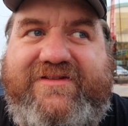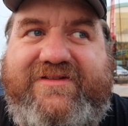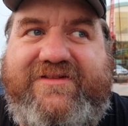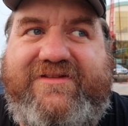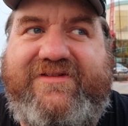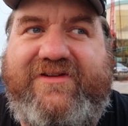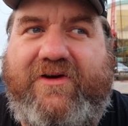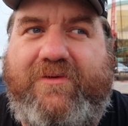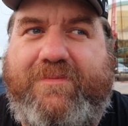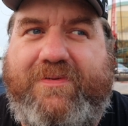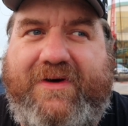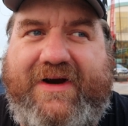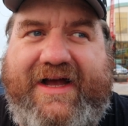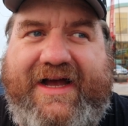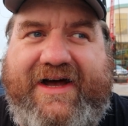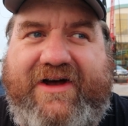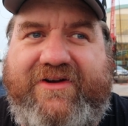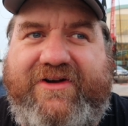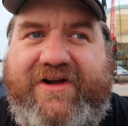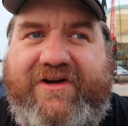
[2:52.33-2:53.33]
So
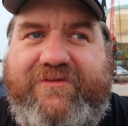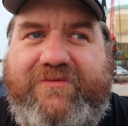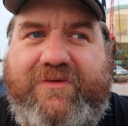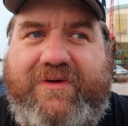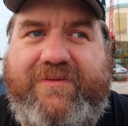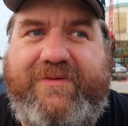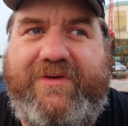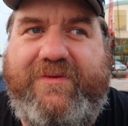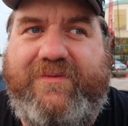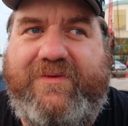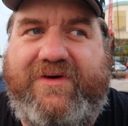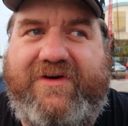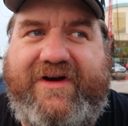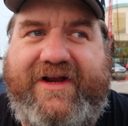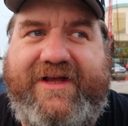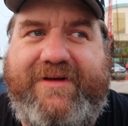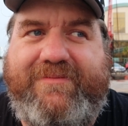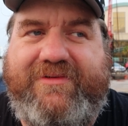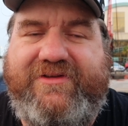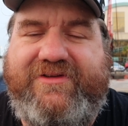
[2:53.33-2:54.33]
proud of what we were
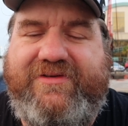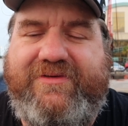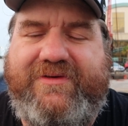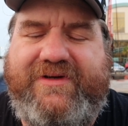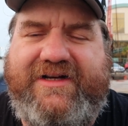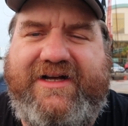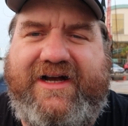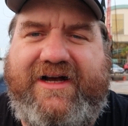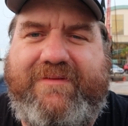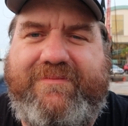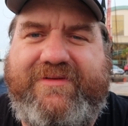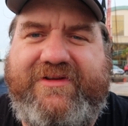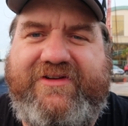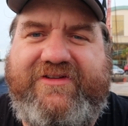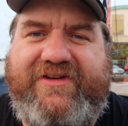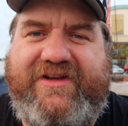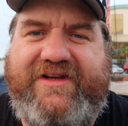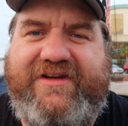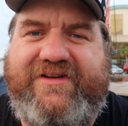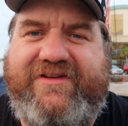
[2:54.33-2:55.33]
able to
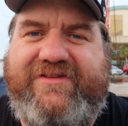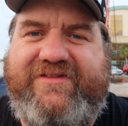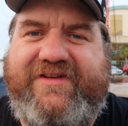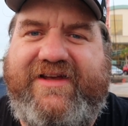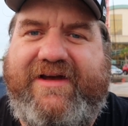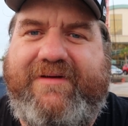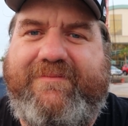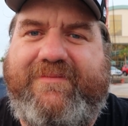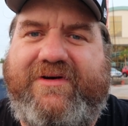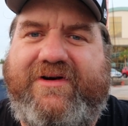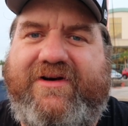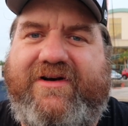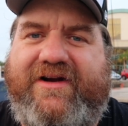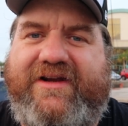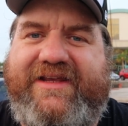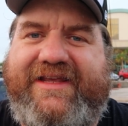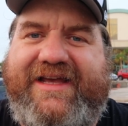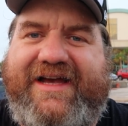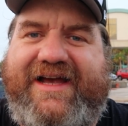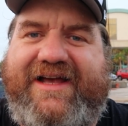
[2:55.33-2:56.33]
accomplish in December.
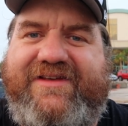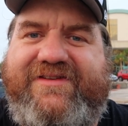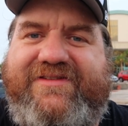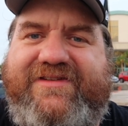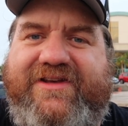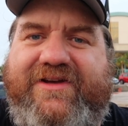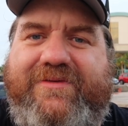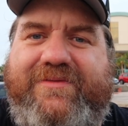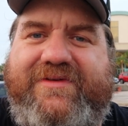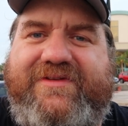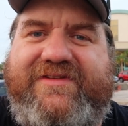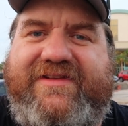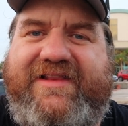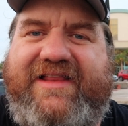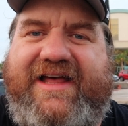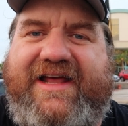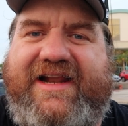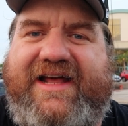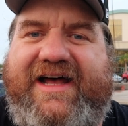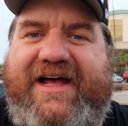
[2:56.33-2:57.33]
Yes, it was a
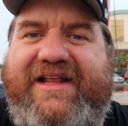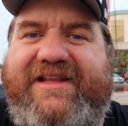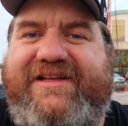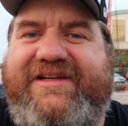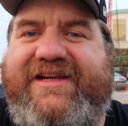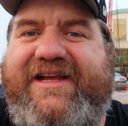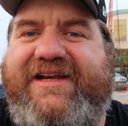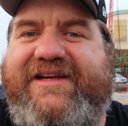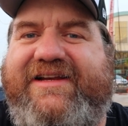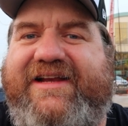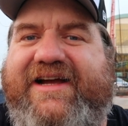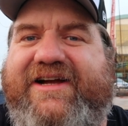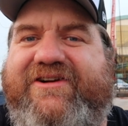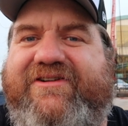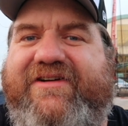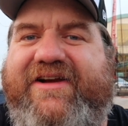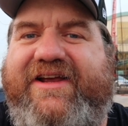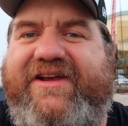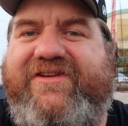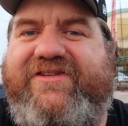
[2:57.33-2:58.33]
lot of holiday
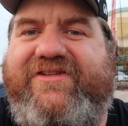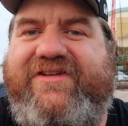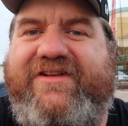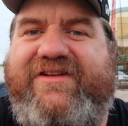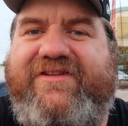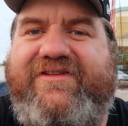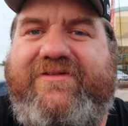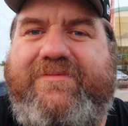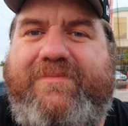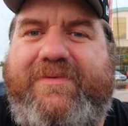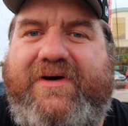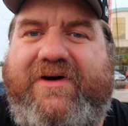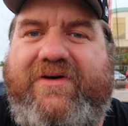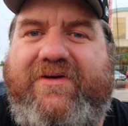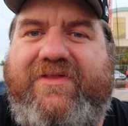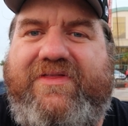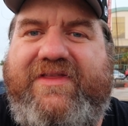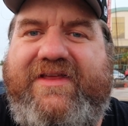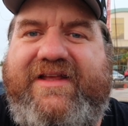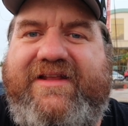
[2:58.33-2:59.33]
decorations,
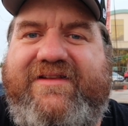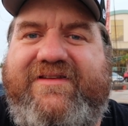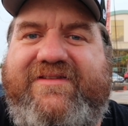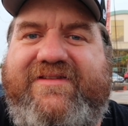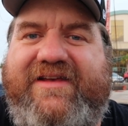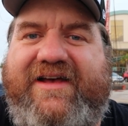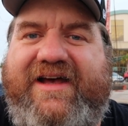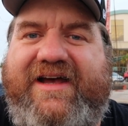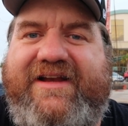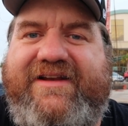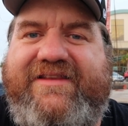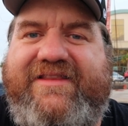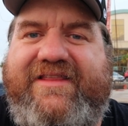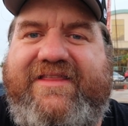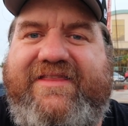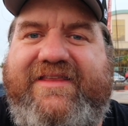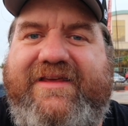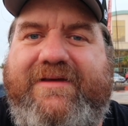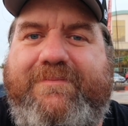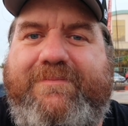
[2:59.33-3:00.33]
both inside the
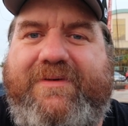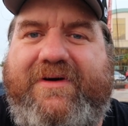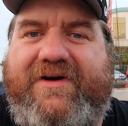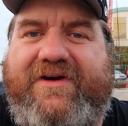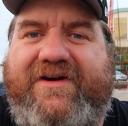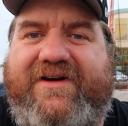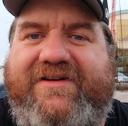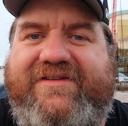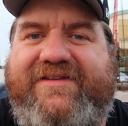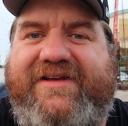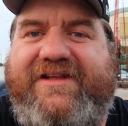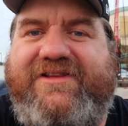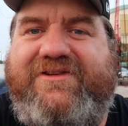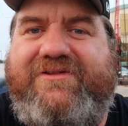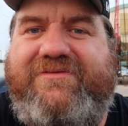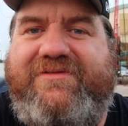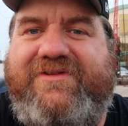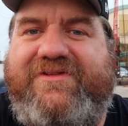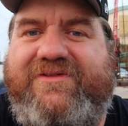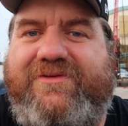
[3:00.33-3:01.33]
theme parks, at
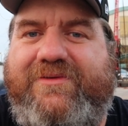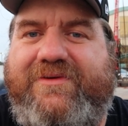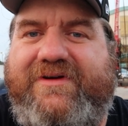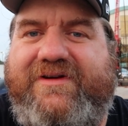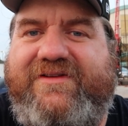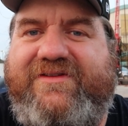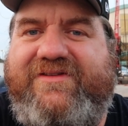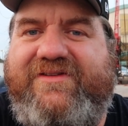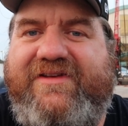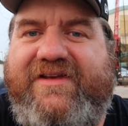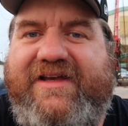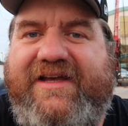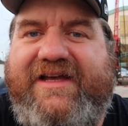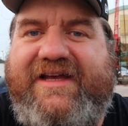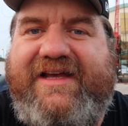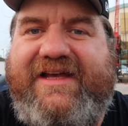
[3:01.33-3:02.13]
the resorts,